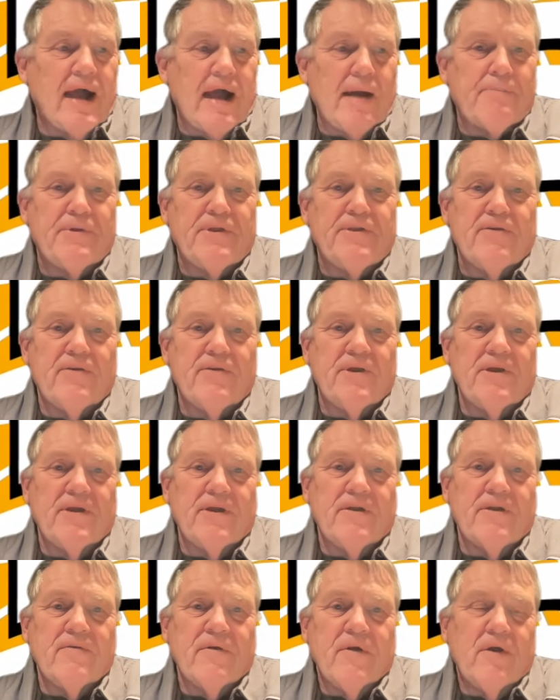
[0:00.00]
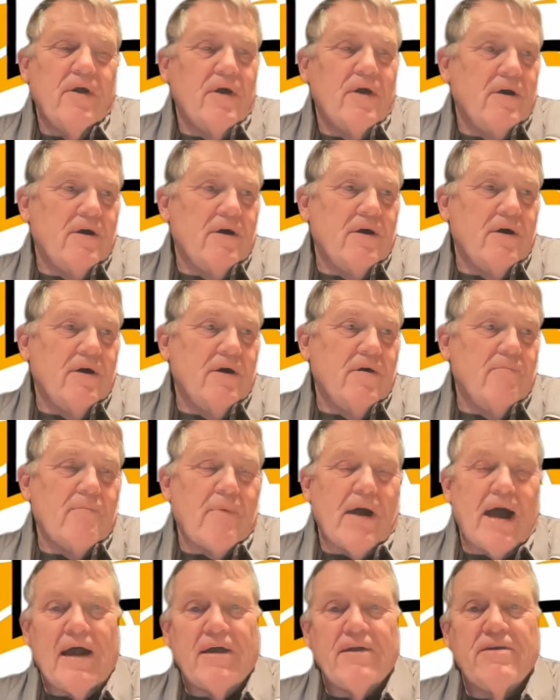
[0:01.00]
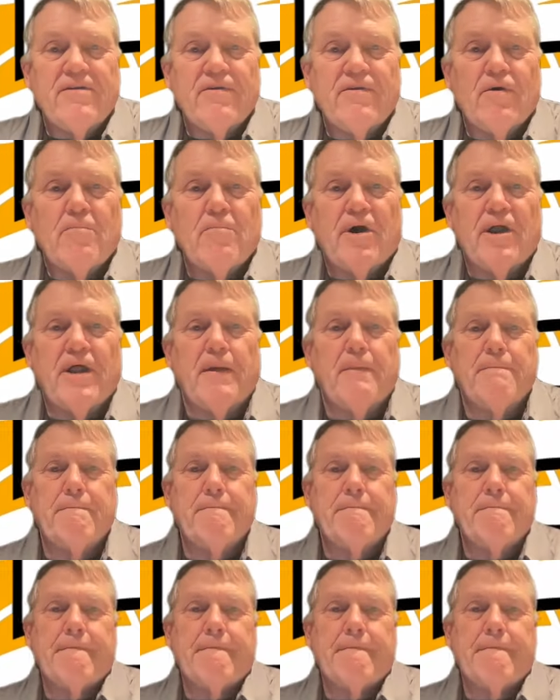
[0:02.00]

Happy New Year. How you doing, buddy?